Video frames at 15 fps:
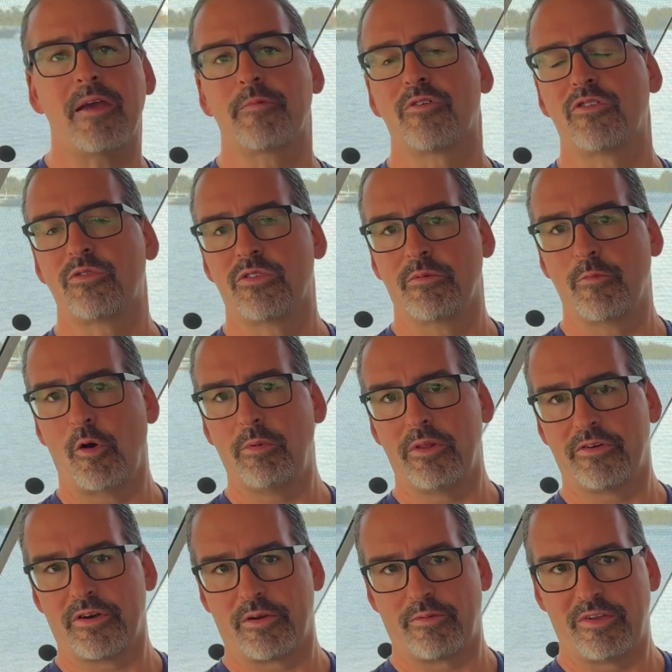I'm Chris with the Mobile
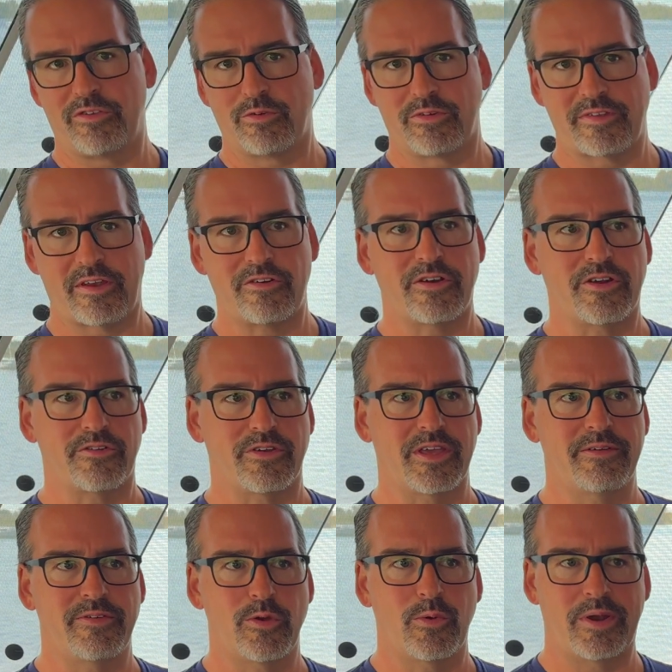Internet Resource Center here to
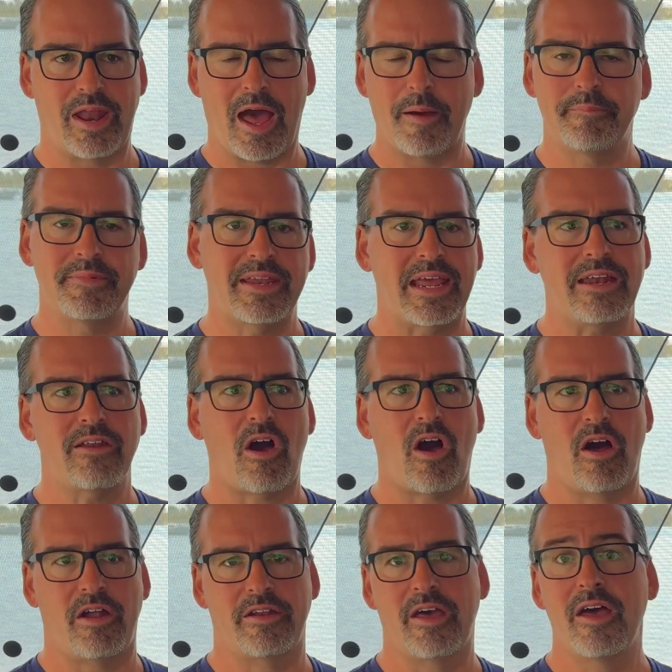give you an update
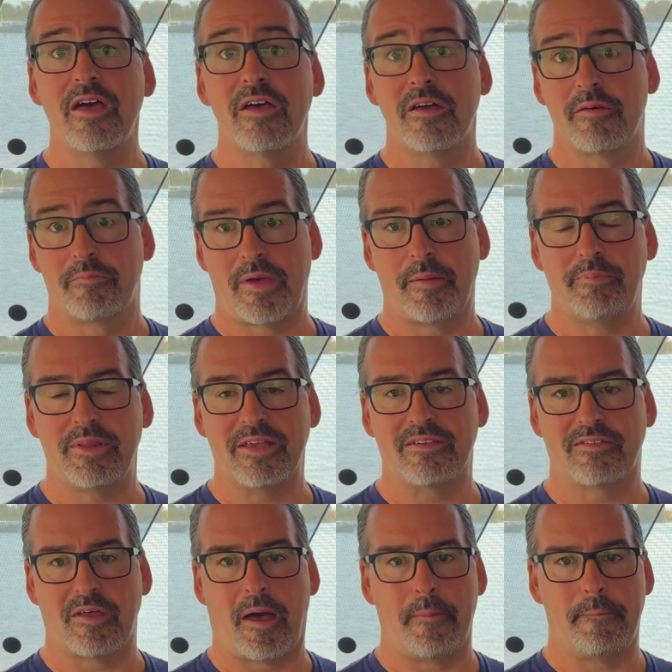on
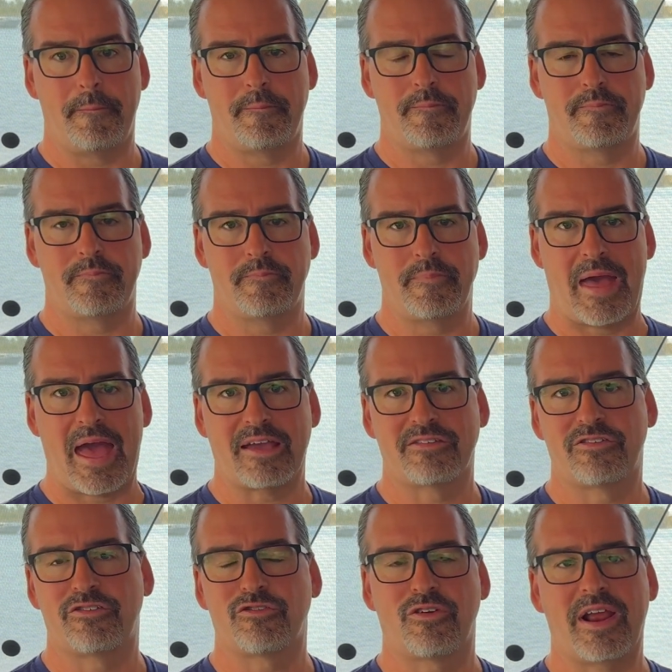Peplink's uh,
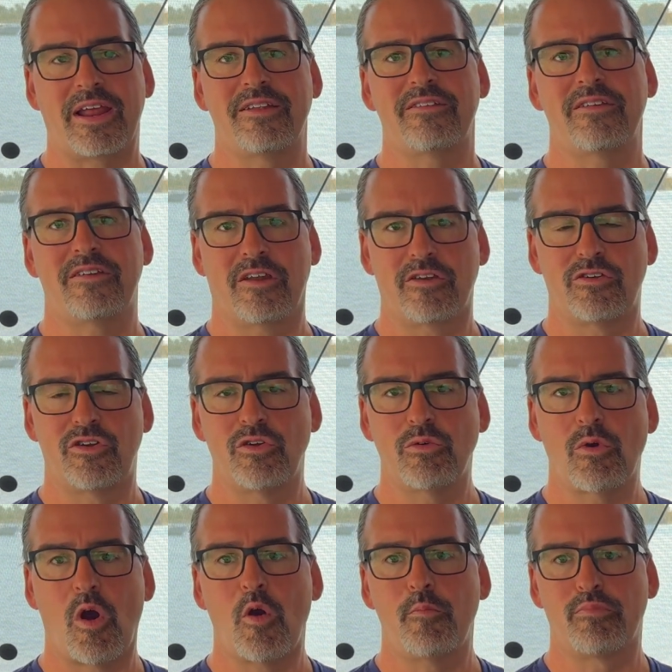Max Transit
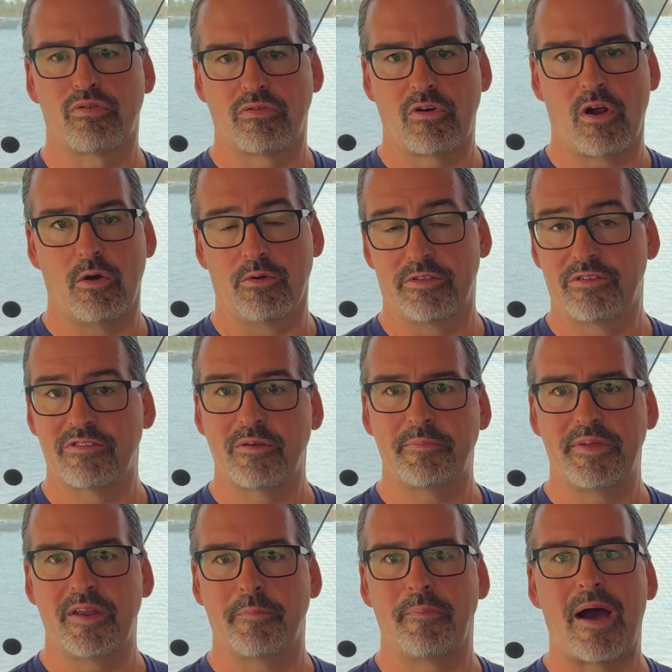Duo Pro. This has
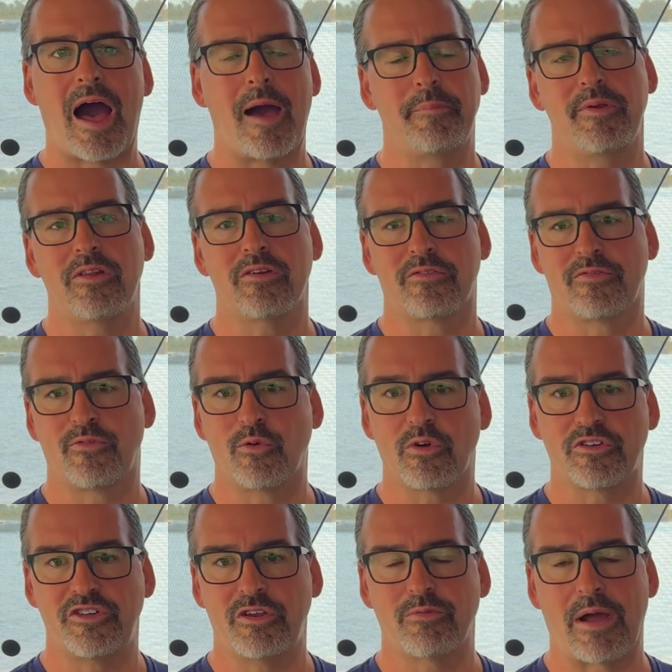been a popular
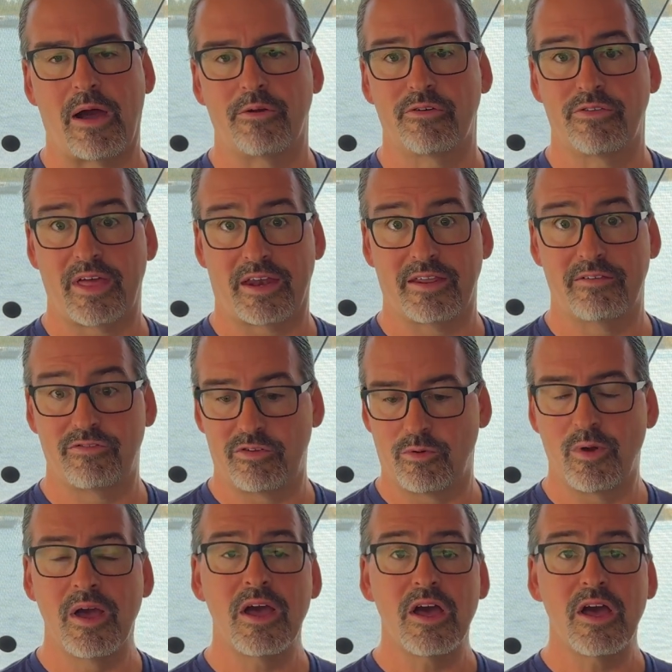4G router that gives you